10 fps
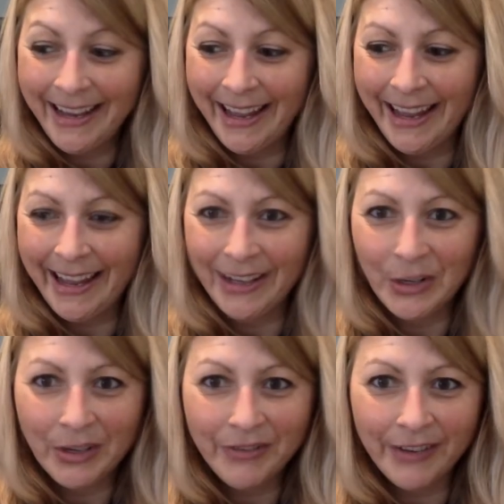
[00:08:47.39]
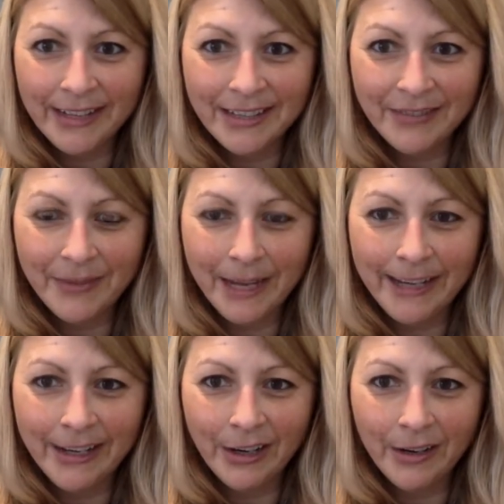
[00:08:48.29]
and good friends of mine
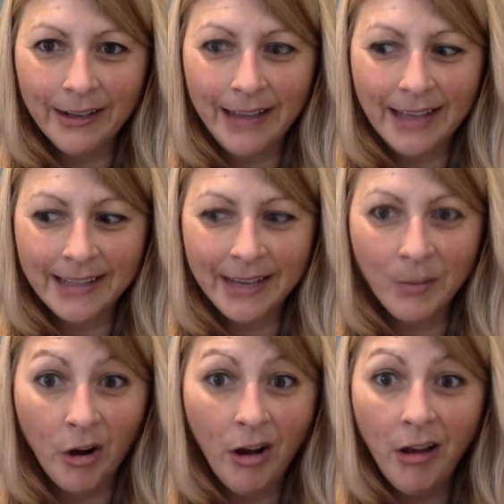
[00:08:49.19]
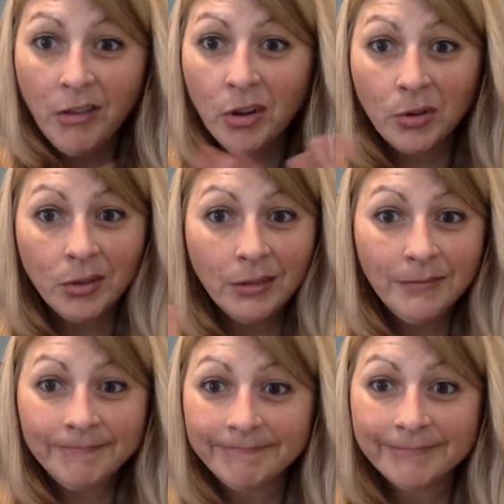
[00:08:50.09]
here in Alaska, and we're all local.
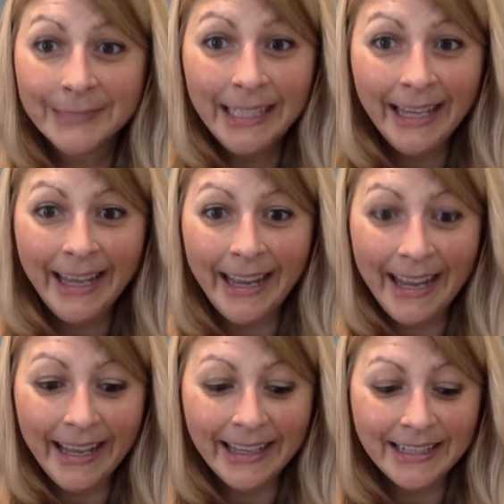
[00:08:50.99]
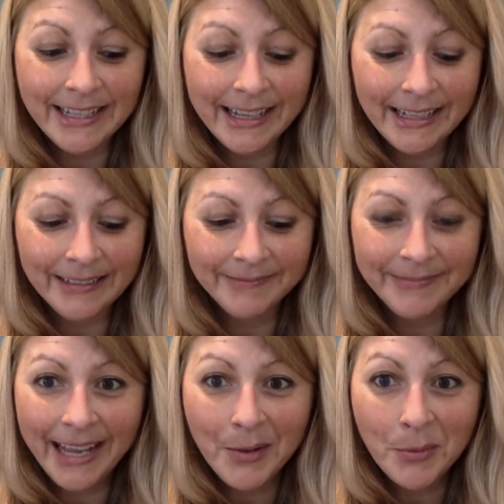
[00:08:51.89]
And
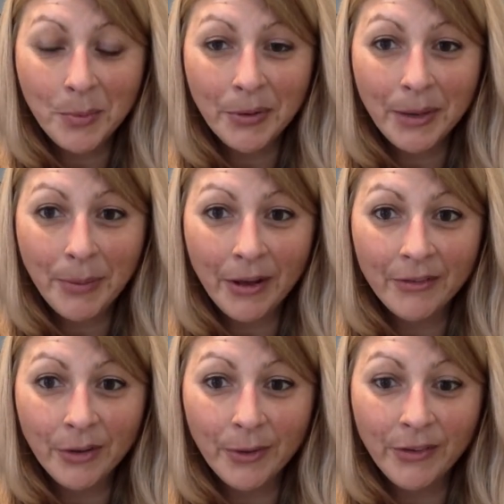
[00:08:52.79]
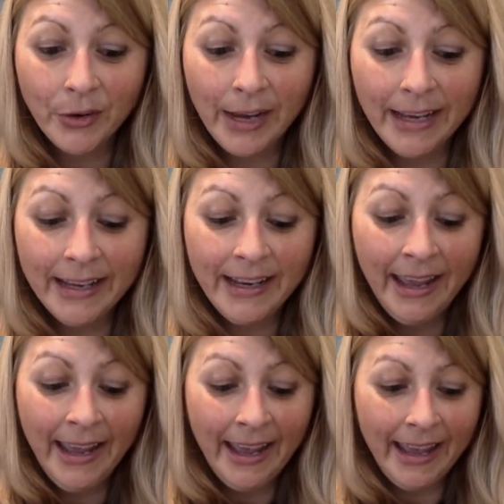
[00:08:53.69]
we're pretty proud of what we've created,
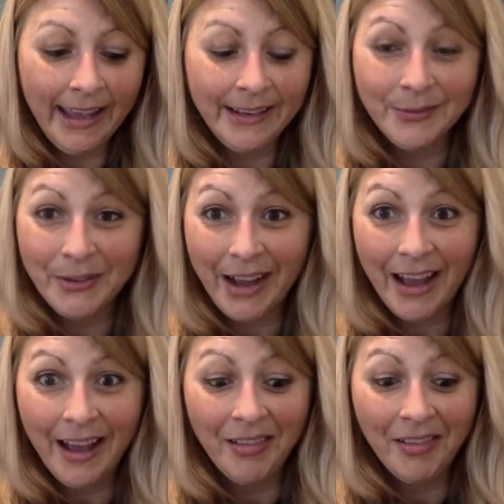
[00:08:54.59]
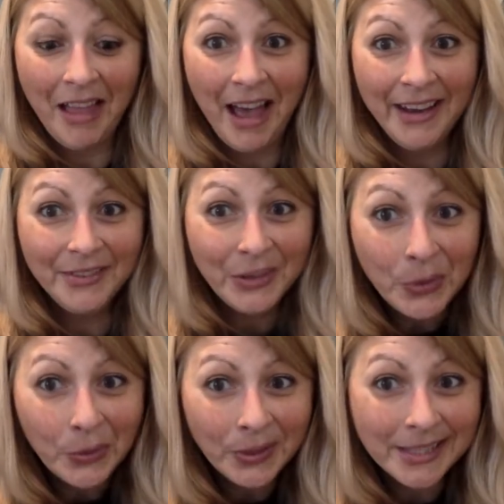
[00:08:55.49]
and we've got a lot of
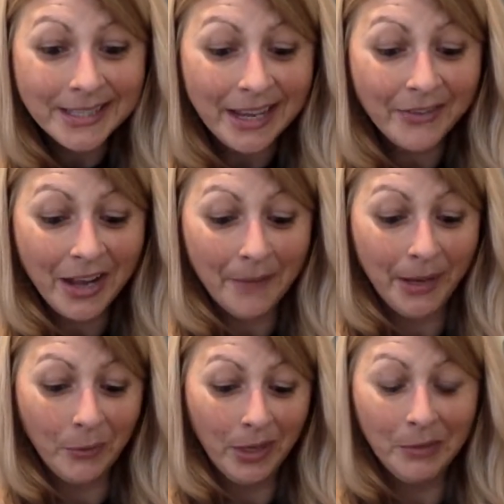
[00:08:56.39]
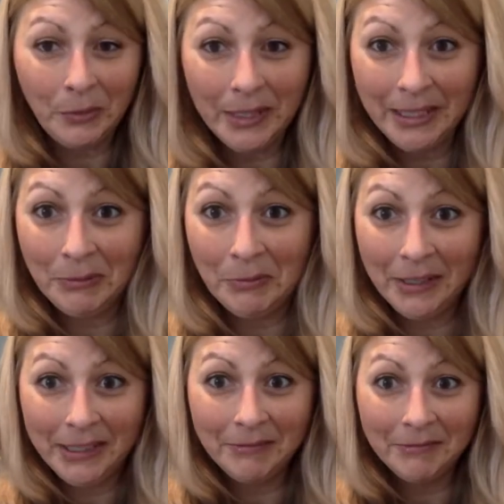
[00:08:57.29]
cool stuff coming. One really,
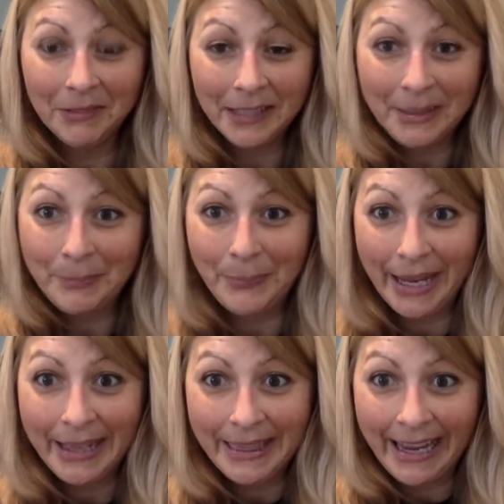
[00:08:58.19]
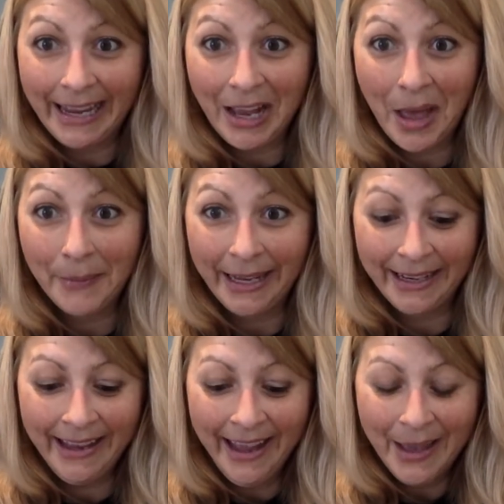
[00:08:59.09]
really, really big thing coming,
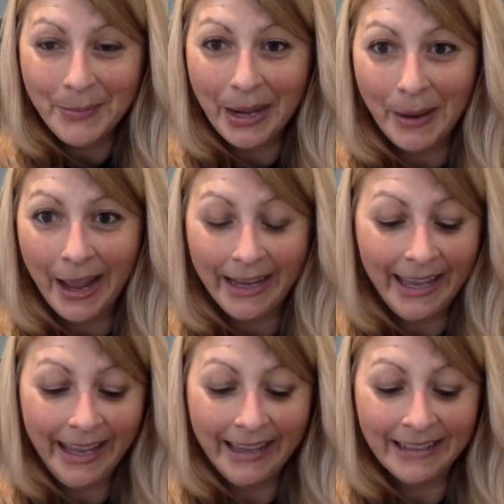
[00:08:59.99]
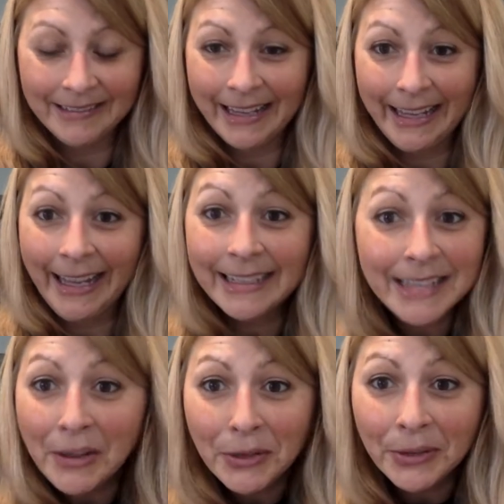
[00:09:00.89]
but I can't
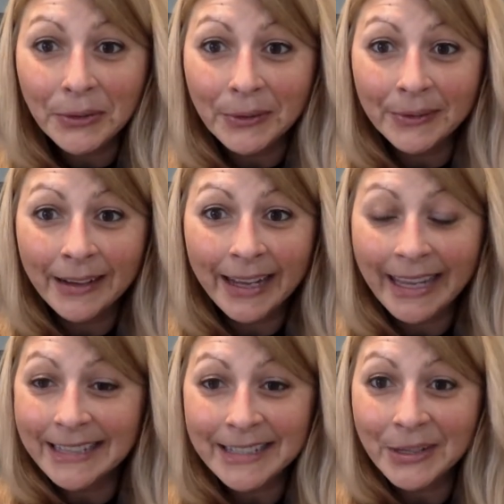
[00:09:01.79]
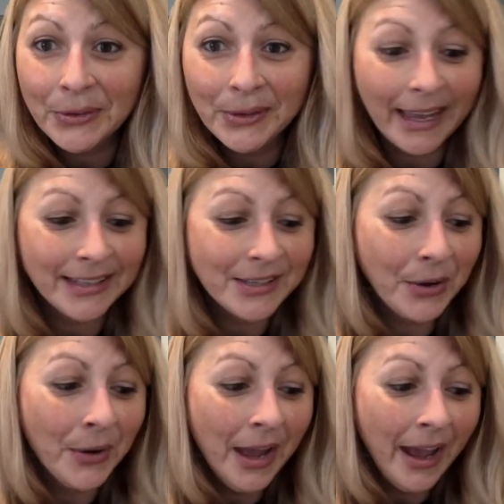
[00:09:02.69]
tell you. I can't tell you yet.
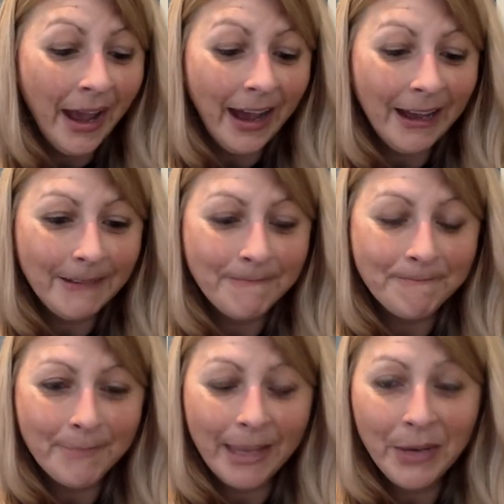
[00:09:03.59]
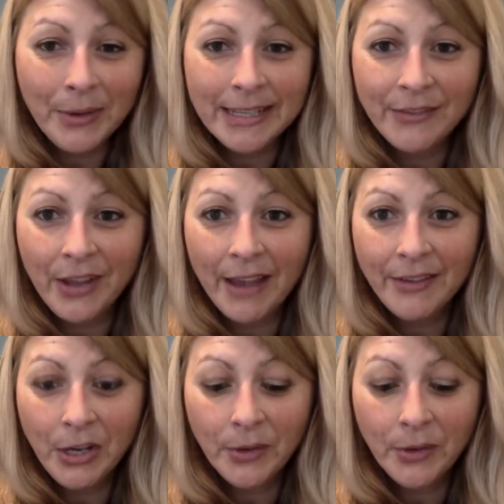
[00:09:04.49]
So, anyways, if you have any